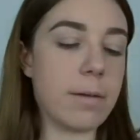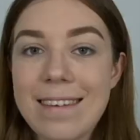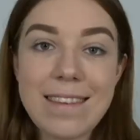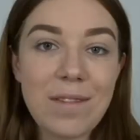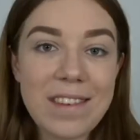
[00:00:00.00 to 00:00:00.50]

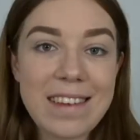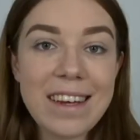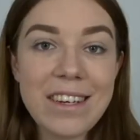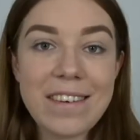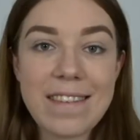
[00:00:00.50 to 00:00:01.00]
So I'm just
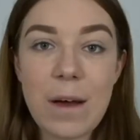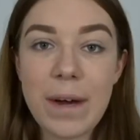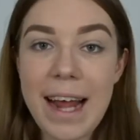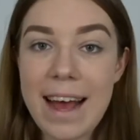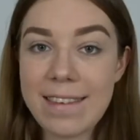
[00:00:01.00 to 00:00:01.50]
going to use that
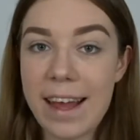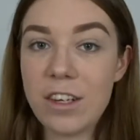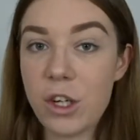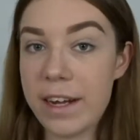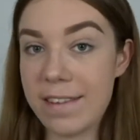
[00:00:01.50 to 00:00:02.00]
one as a
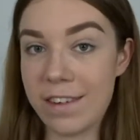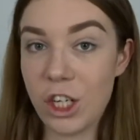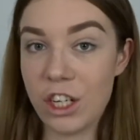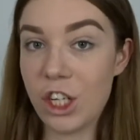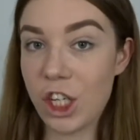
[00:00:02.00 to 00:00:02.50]

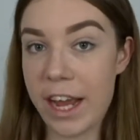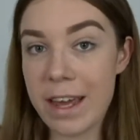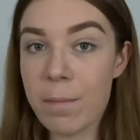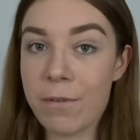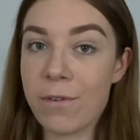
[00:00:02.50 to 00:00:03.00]
transition
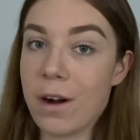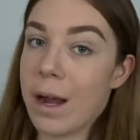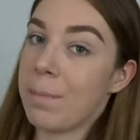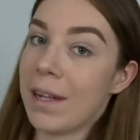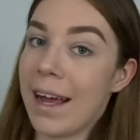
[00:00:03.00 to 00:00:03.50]
shade before
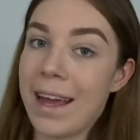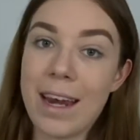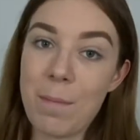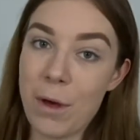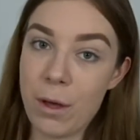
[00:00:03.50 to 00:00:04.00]
I apply
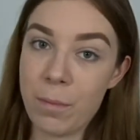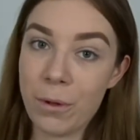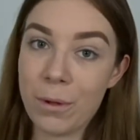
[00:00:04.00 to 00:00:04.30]
any purple.